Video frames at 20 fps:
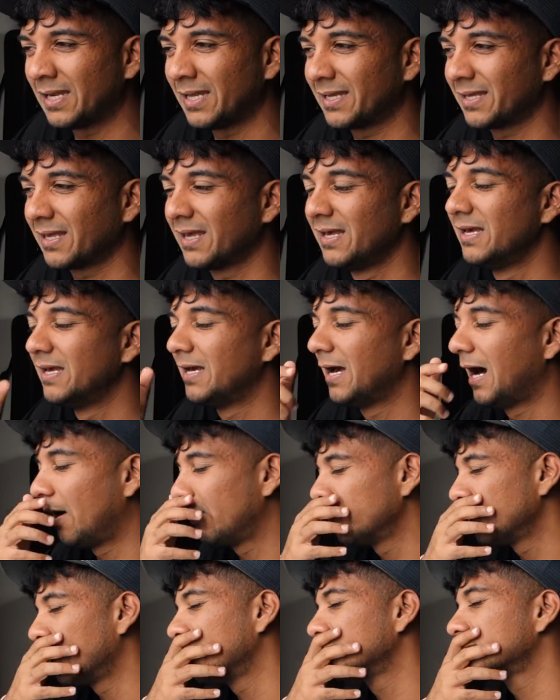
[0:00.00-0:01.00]
Like,
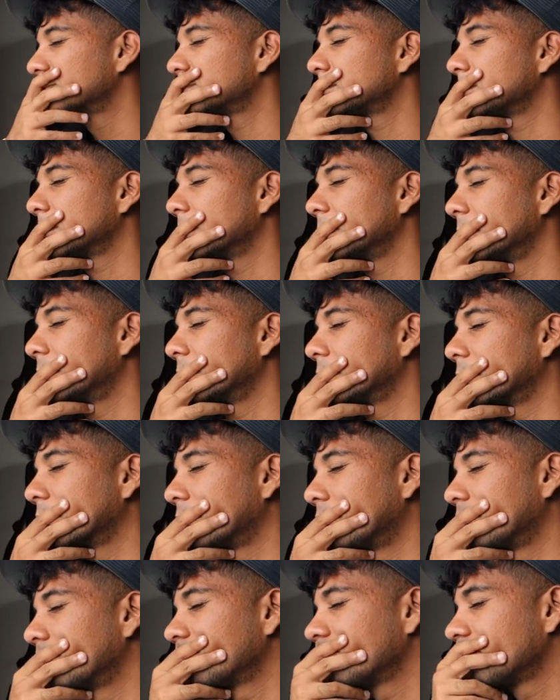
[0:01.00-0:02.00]
I was just like,
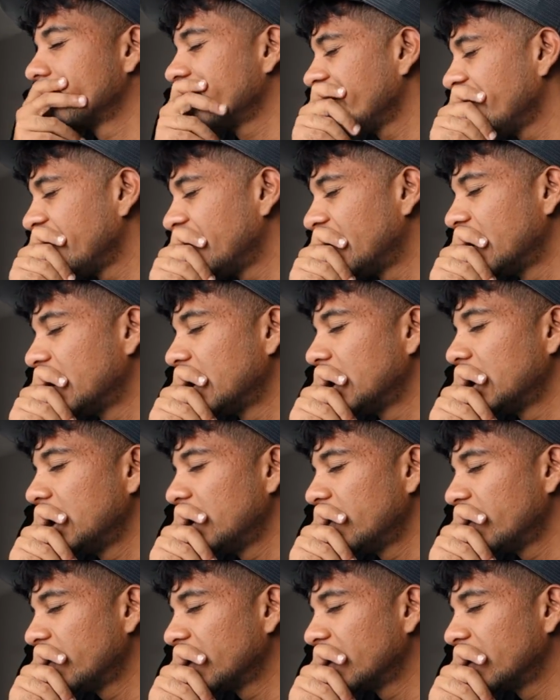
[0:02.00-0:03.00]
okay,
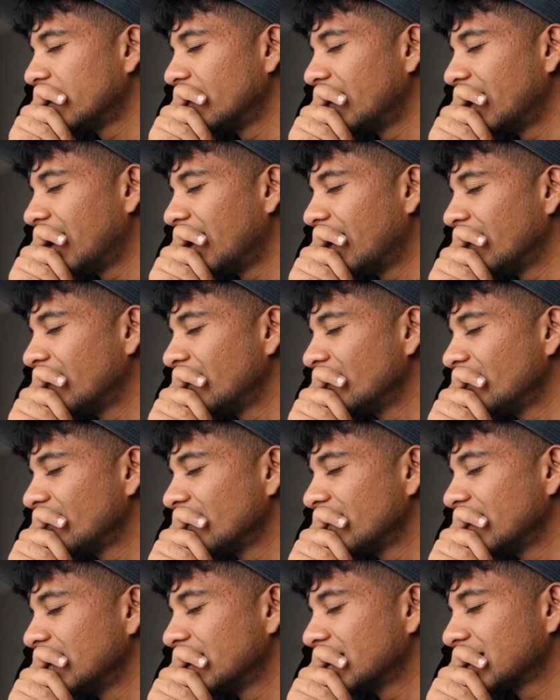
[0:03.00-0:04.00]
here we go now.
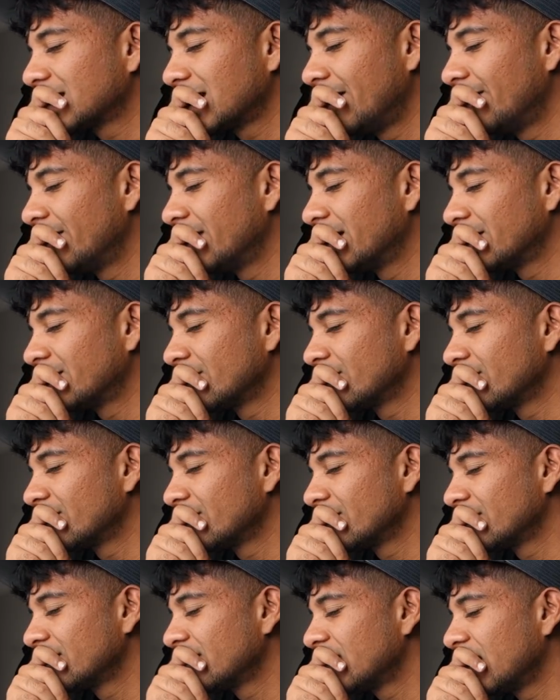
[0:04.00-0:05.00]
It's coming.
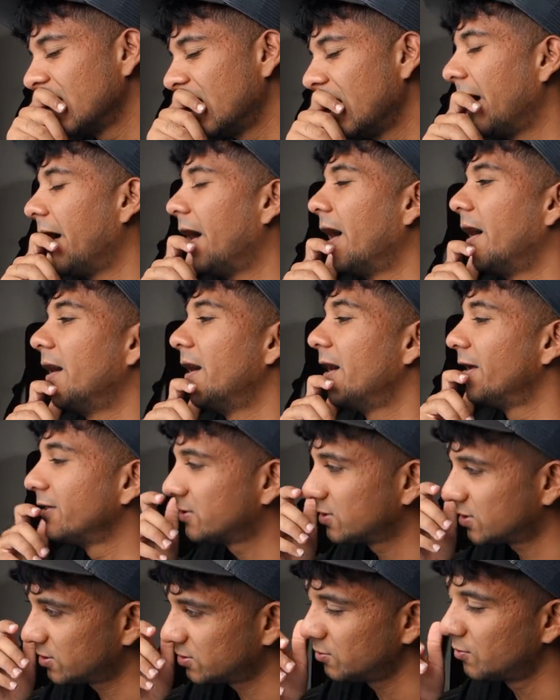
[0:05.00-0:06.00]

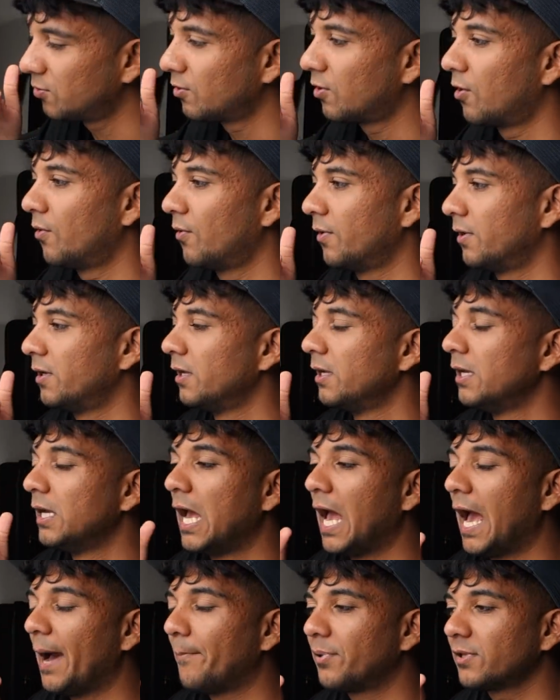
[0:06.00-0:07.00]
It's still going.
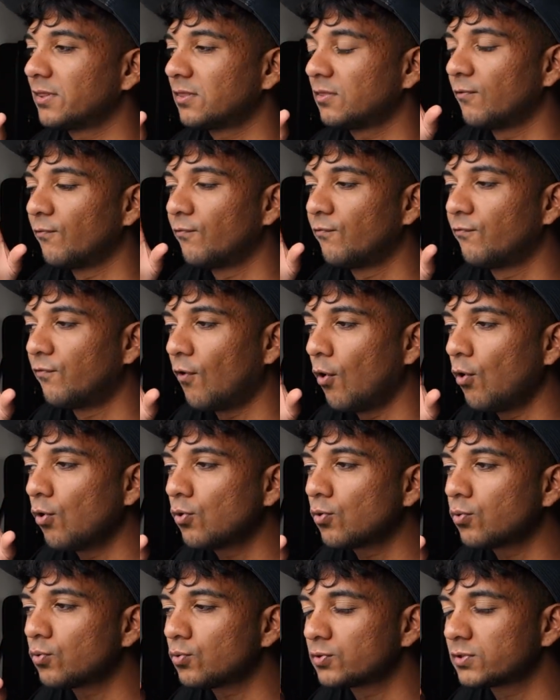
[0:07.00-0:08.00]
But the
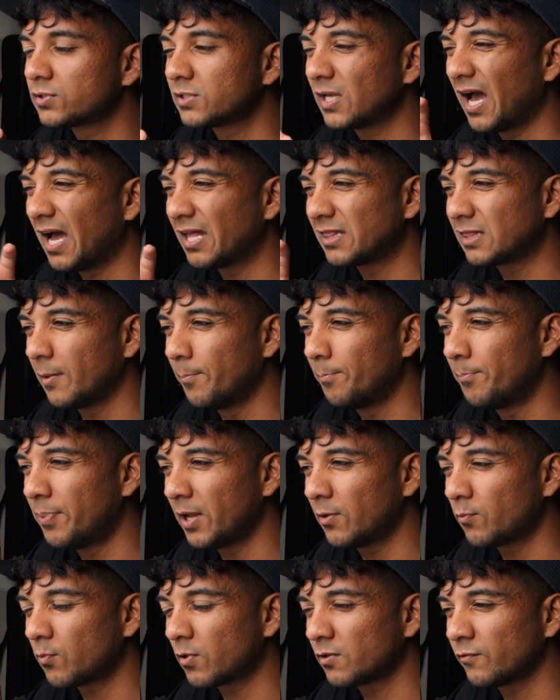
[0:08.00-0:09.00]
vocals at the
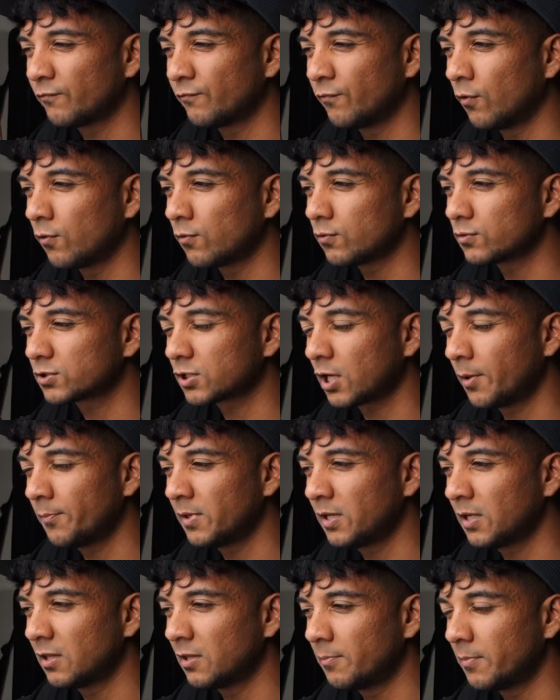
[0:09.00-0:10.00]
bit where the vocals come
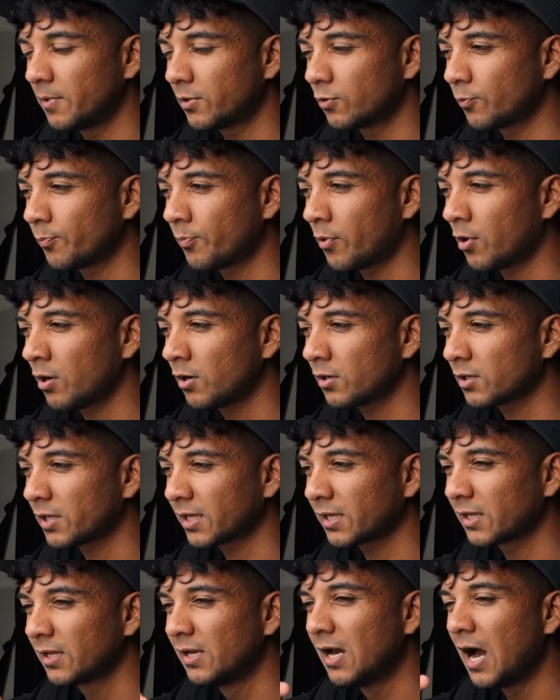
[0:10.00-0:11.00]
in the middle part,
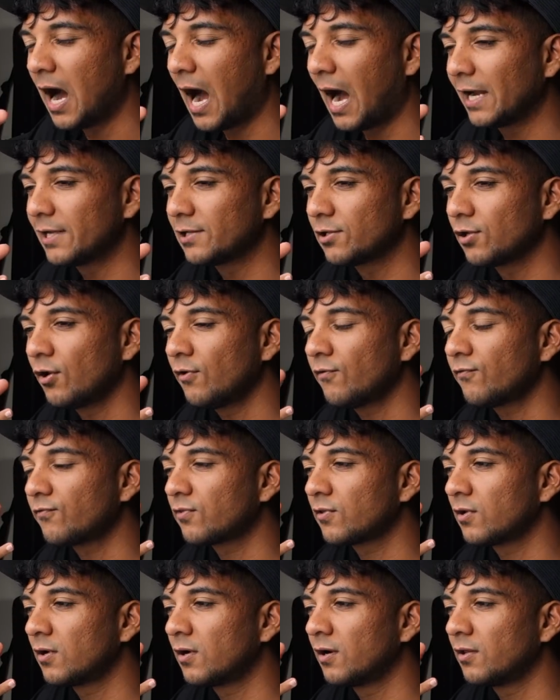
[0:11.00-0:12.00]
like, I love
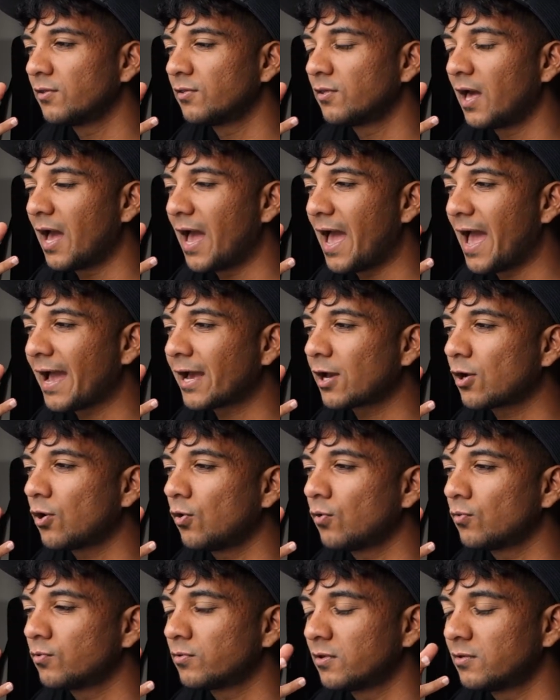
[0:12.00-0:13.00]
the
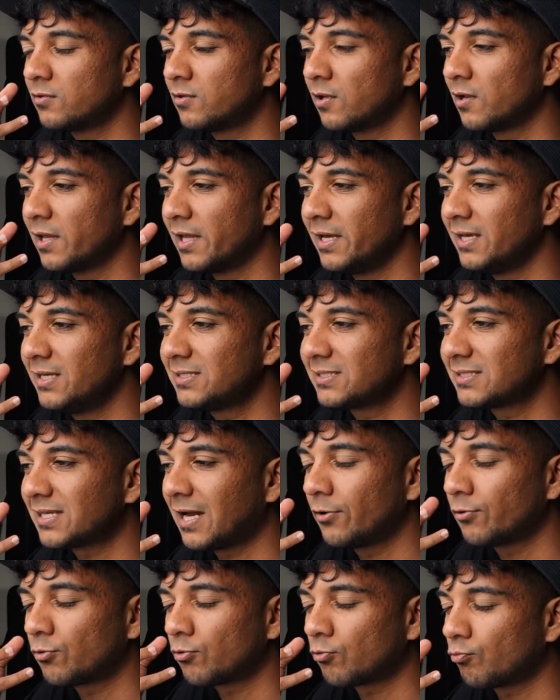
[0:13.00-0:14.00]
echo, the delay
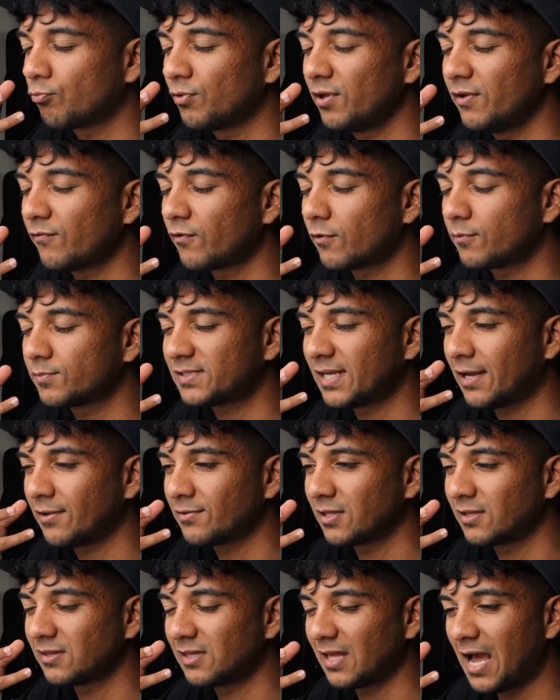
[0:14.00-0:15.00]
sound or reverb
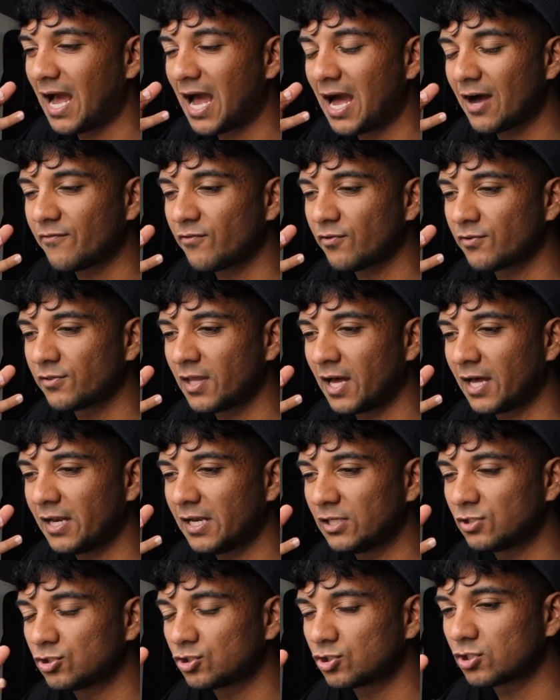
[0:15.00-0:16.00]
sound that they have on that.
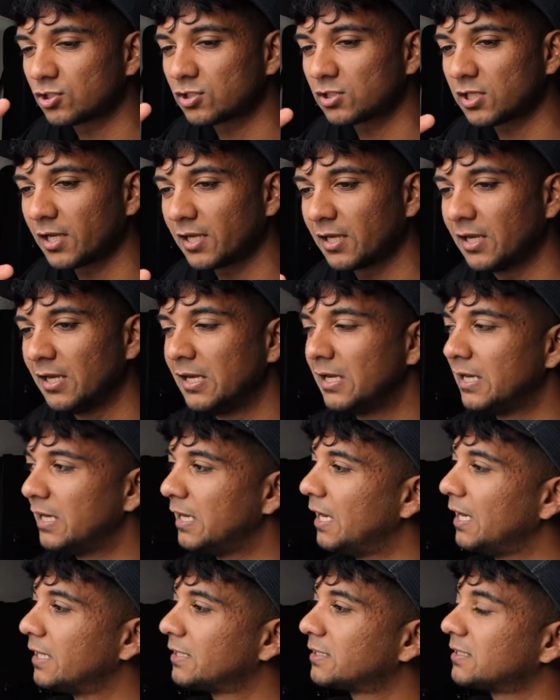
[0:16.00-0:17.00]
It's just like,
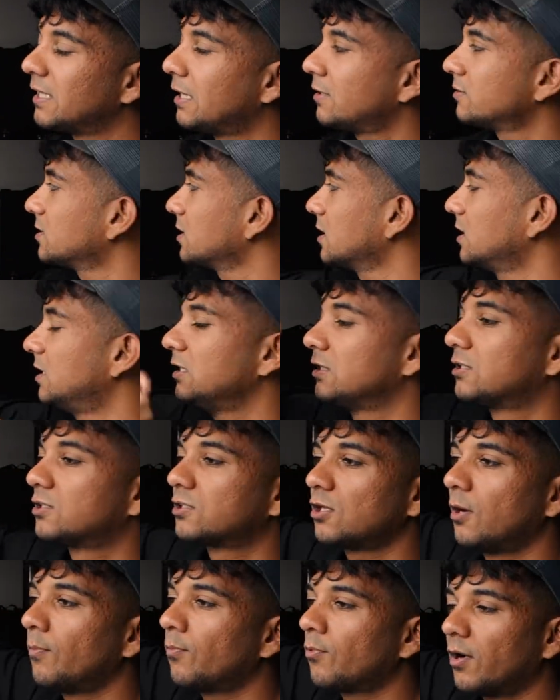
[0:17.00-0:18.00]
it sounds like he's
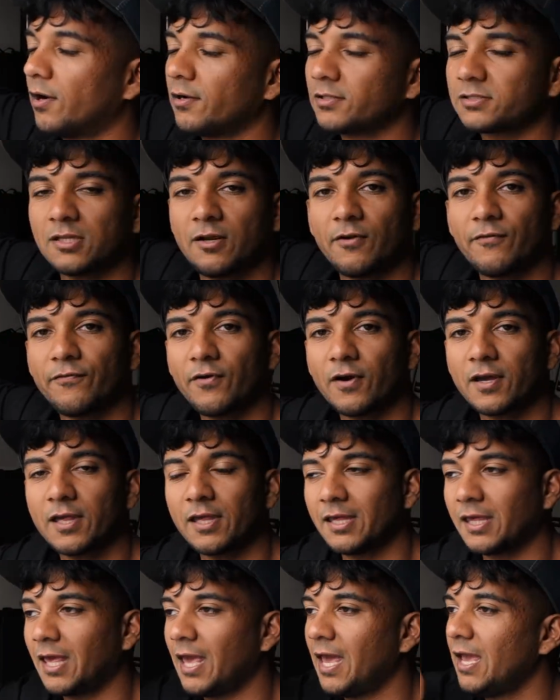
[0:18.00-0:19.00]
somewhere else in a
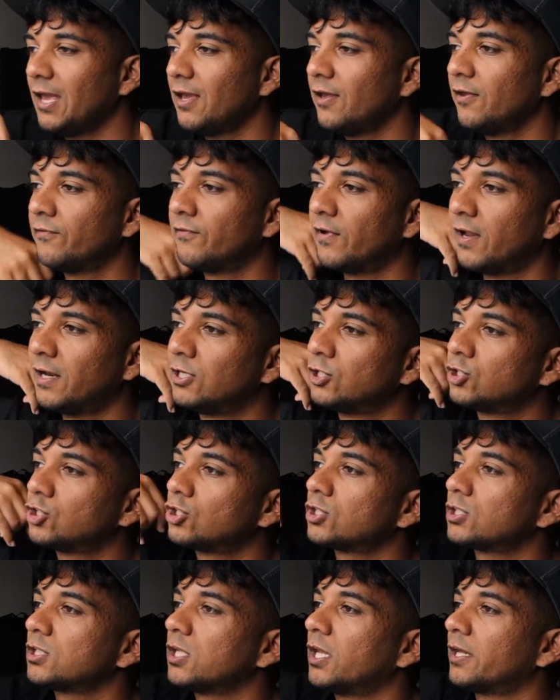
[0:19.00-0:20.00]
fucking cave and it's
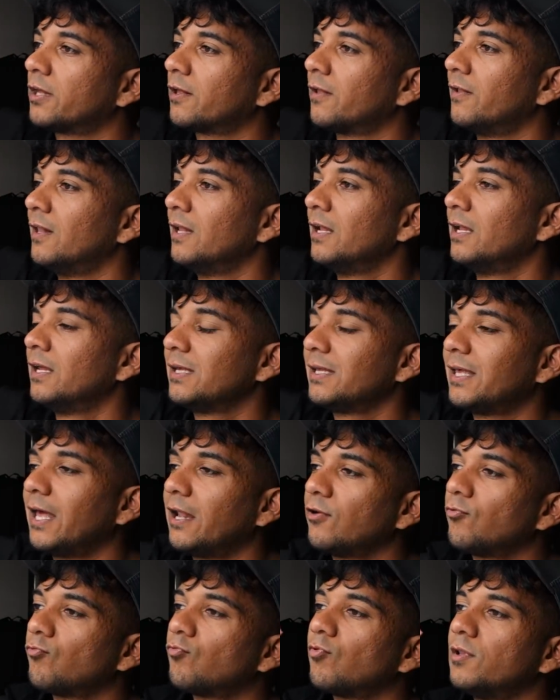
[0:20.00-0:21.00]
just like
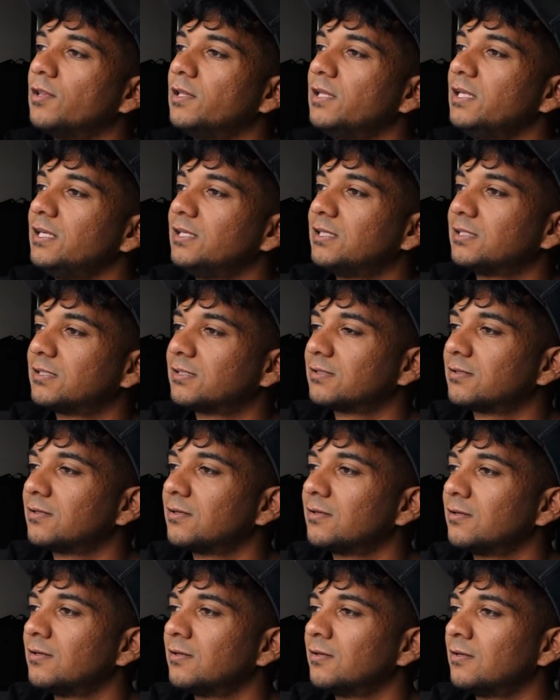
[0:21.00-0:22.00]
getting released.
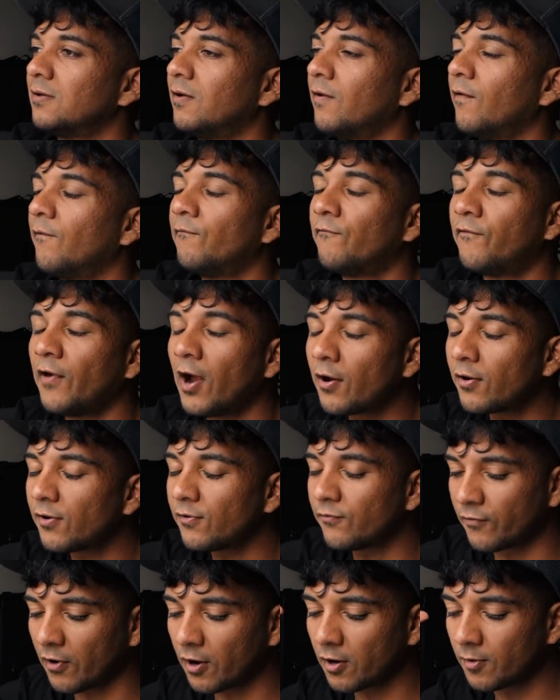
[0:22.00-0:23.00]

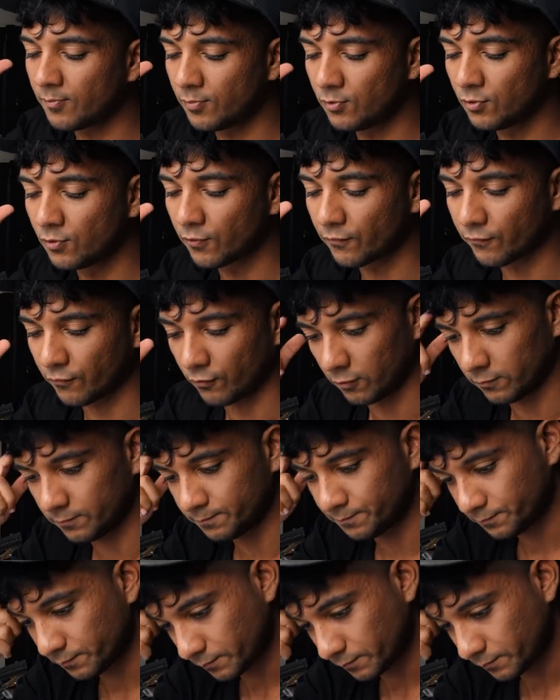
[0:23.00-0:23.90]
Very, very beautiful.